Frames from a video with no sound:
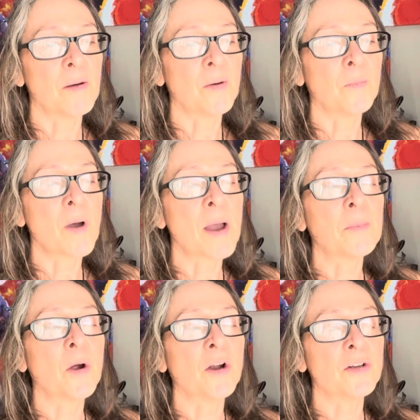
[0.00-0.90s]
My
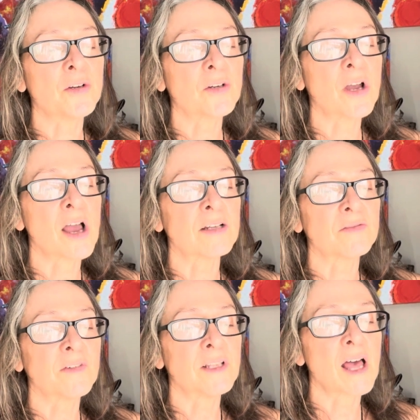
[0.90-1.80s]
partner got
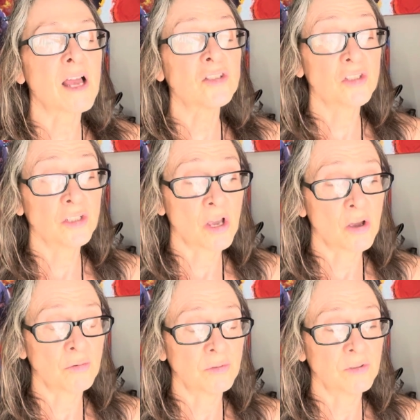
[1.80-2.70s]

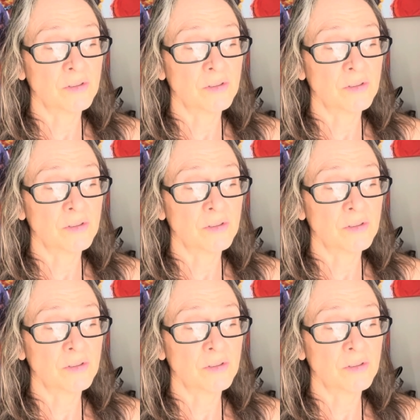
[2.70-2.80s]
fellatio